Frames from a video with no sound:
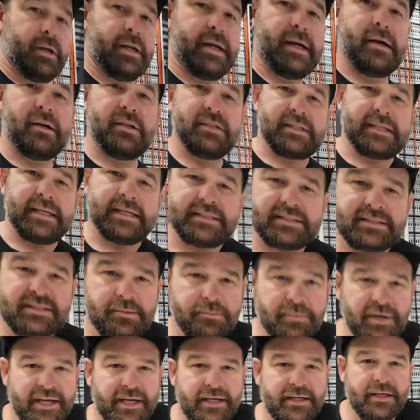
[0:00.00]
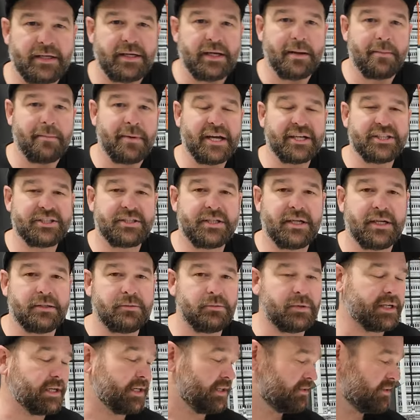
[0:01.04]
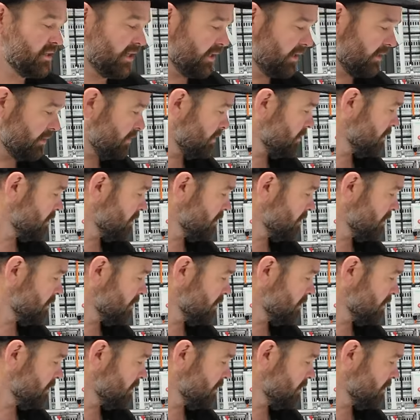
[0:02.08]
now is getting some heat in our mash tun. We're gonna take